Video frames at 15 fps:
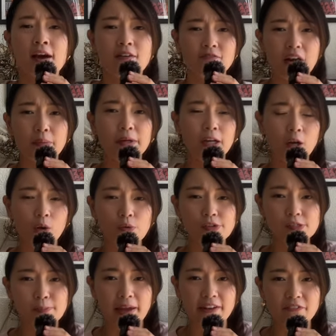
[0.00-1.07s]
very
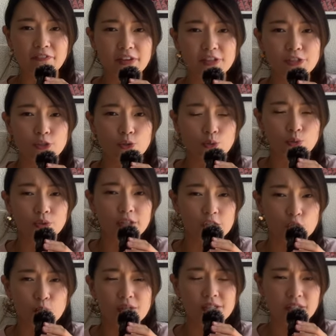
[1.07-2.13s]
close benefits to the
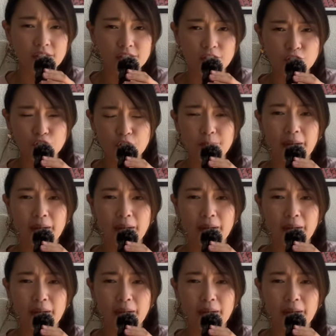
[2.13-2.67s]
Swiss citizenship.